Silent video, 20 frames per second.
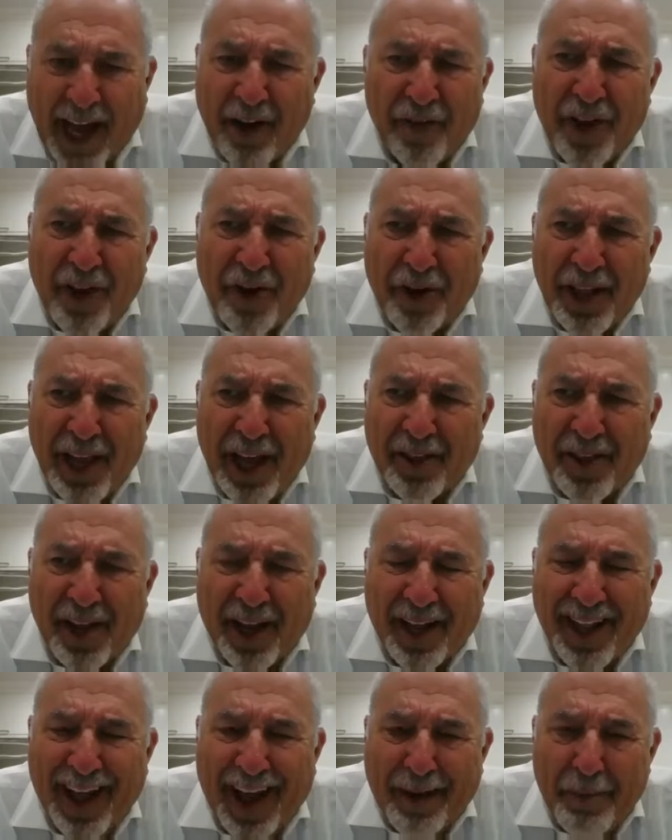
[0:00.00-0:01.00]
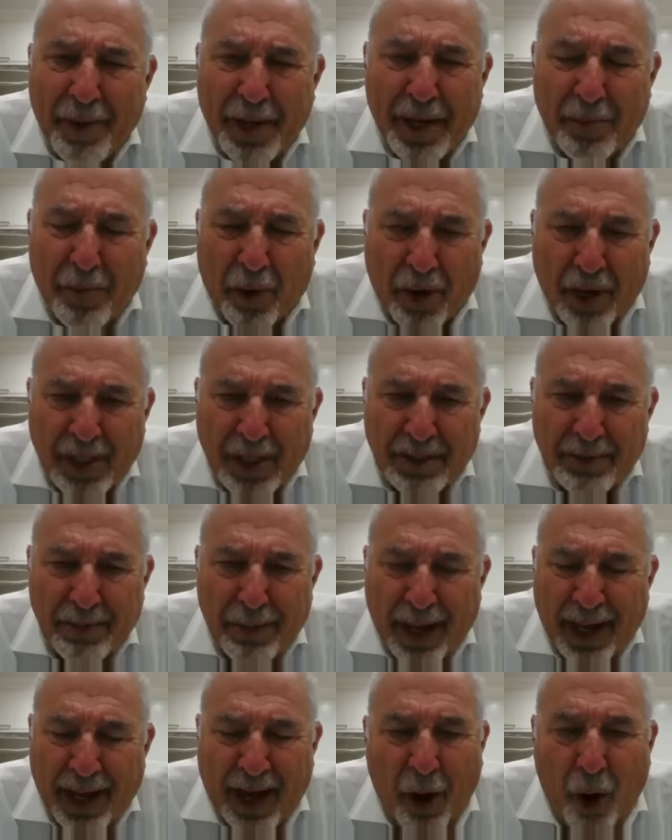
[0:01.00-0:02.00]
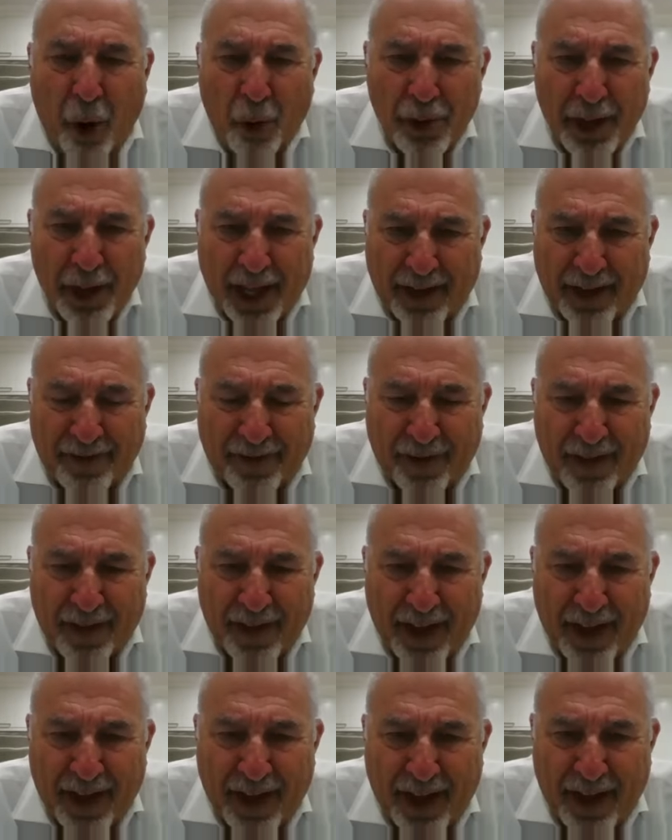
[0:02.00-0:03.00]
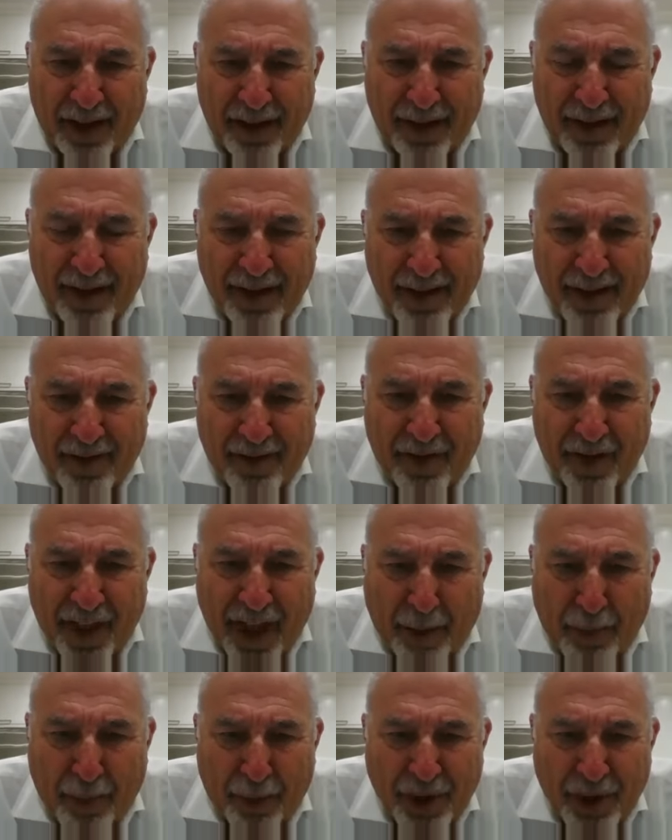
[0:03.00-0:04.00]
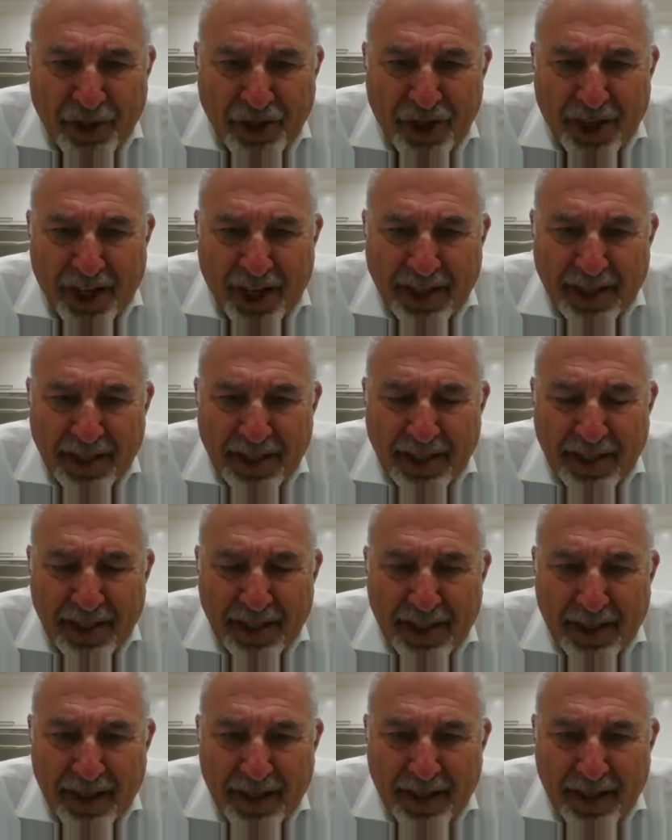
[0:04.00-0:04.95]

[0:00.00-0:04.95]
I don't think you're allowed to climb anymore. It's like holy yeah. for the Aborigines.